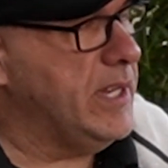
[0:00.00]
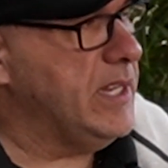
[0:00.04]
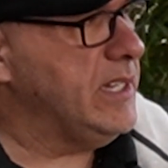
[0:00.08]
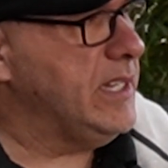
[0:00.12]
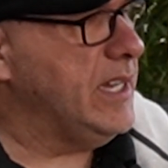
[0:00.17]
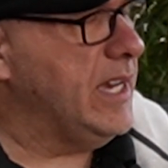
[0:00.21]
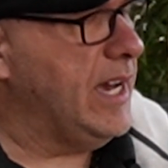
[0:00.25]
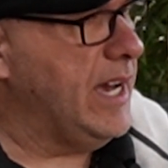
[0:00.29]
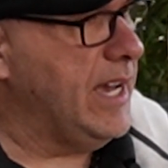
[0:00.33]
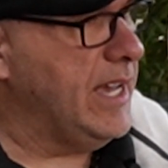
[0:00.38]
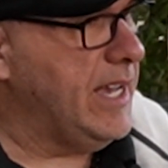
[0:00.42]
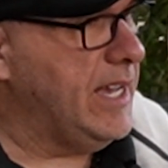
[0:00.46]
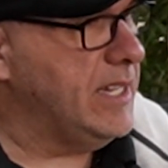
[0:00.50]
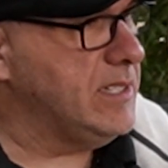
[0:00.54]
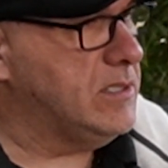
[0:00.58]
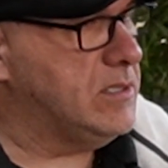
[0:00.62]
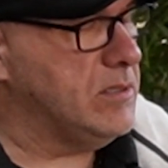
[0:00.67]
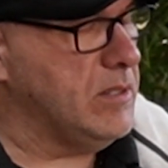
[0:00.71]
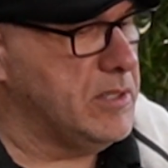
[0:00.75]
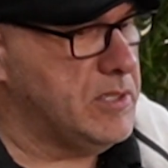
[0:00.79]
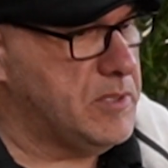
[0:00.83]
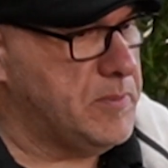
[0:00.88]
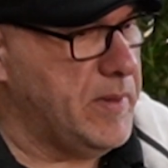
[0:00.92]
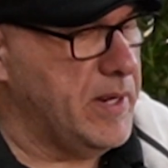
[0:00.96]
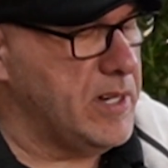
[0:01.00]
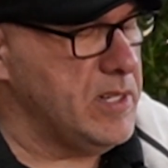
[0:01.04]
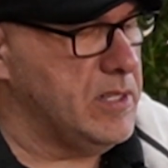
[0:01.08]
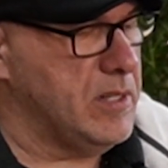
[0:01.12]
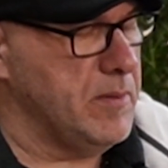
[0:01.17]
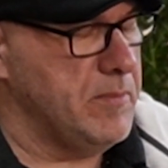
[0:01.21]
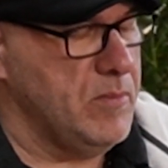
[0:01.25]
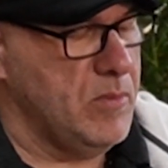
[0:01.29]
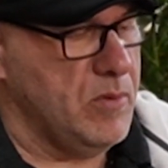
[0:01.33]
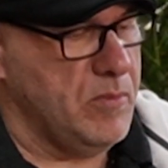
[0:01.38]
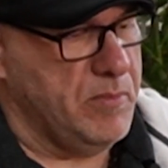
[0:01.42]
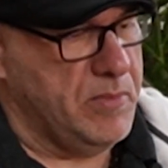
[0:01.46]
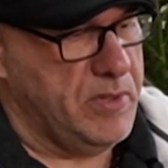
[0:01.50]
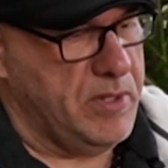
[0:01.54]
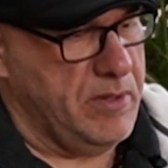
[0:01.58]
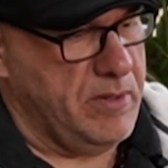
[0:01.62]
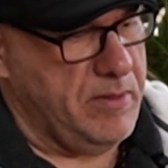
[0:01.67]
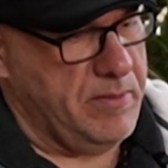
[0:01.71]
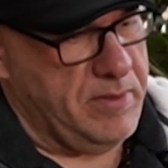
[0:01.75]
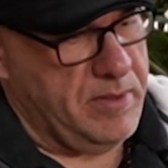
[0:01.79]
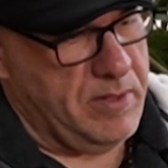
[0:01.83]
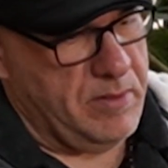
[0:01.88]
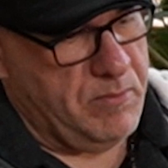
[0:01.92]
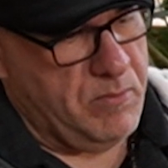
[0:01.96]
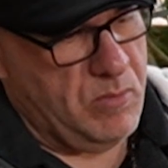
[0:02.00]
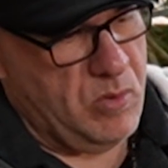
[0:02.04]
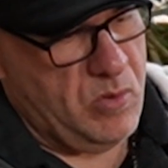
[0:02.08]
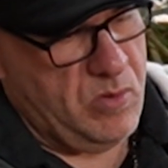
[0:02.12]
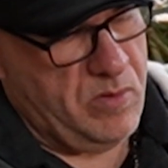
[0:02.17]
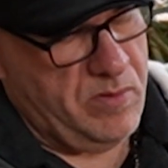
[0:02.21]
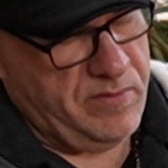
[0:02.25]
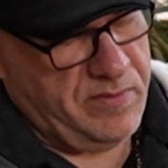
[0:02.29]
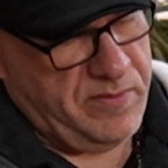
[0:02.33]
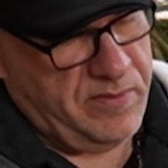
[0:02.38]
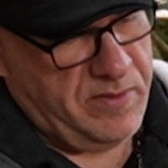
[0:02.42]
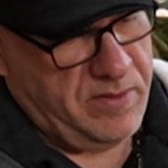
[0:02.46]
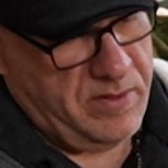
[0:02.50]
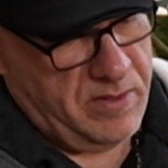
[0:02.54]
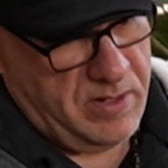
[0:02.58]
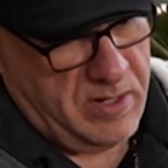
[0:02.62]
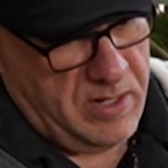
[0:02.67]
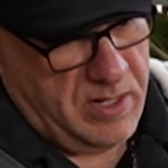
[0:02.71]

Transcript: bit, yeah. I had to spend the move.